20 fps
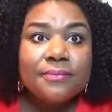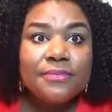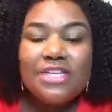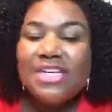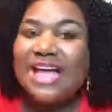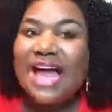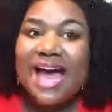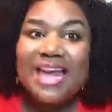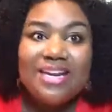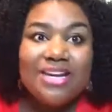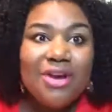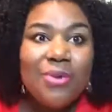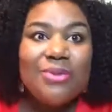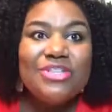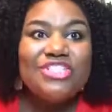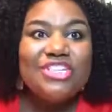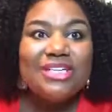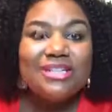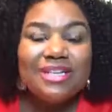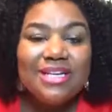You got to know
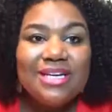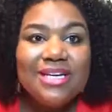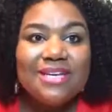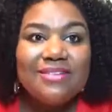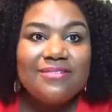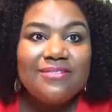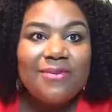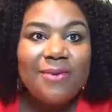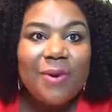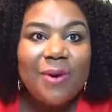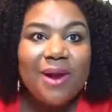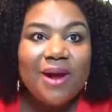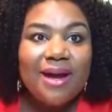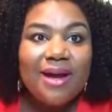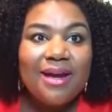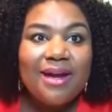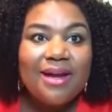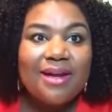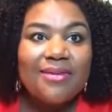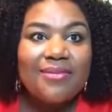what you're looking for,
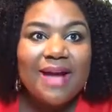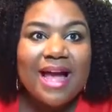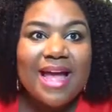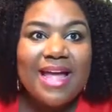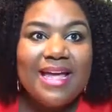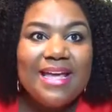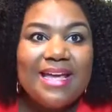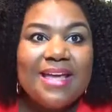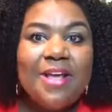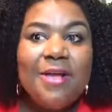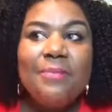right?